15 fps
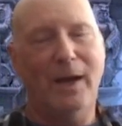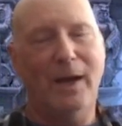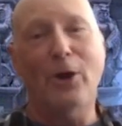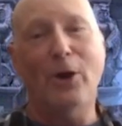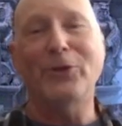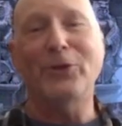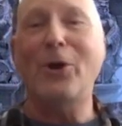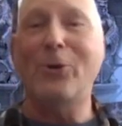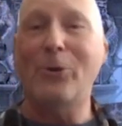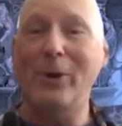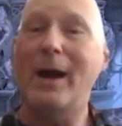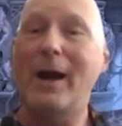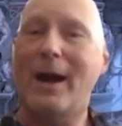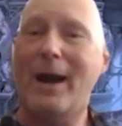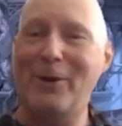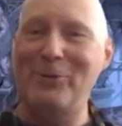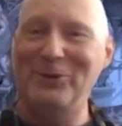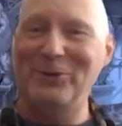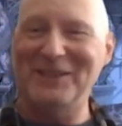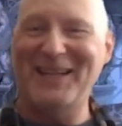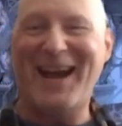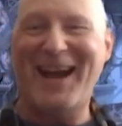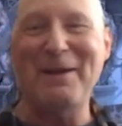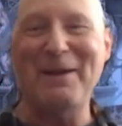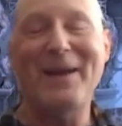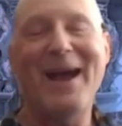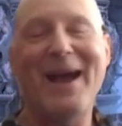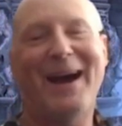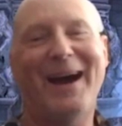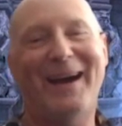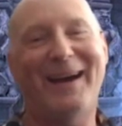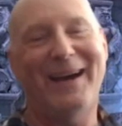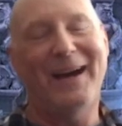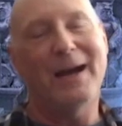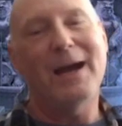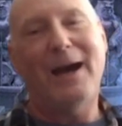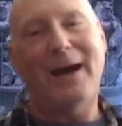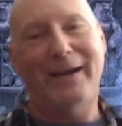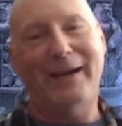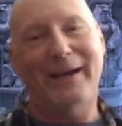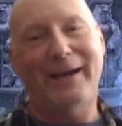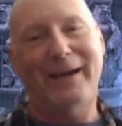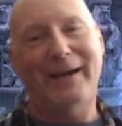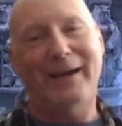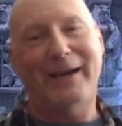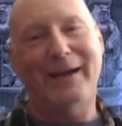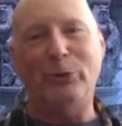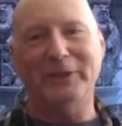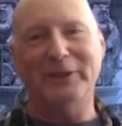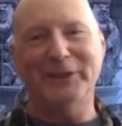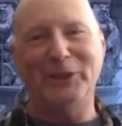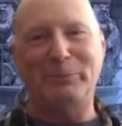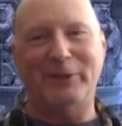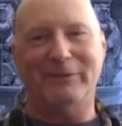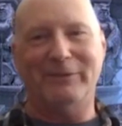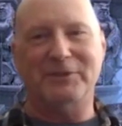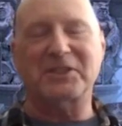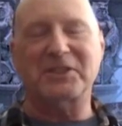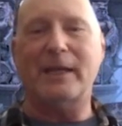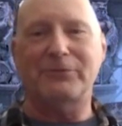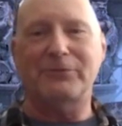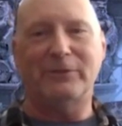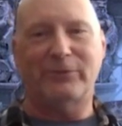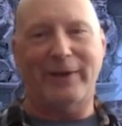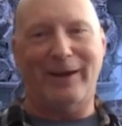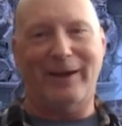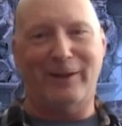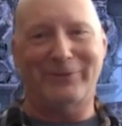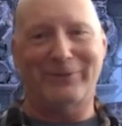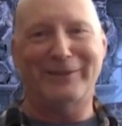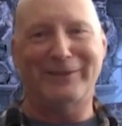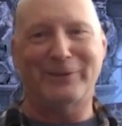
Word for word: Although I will. I I also put a little bit of a safety valve in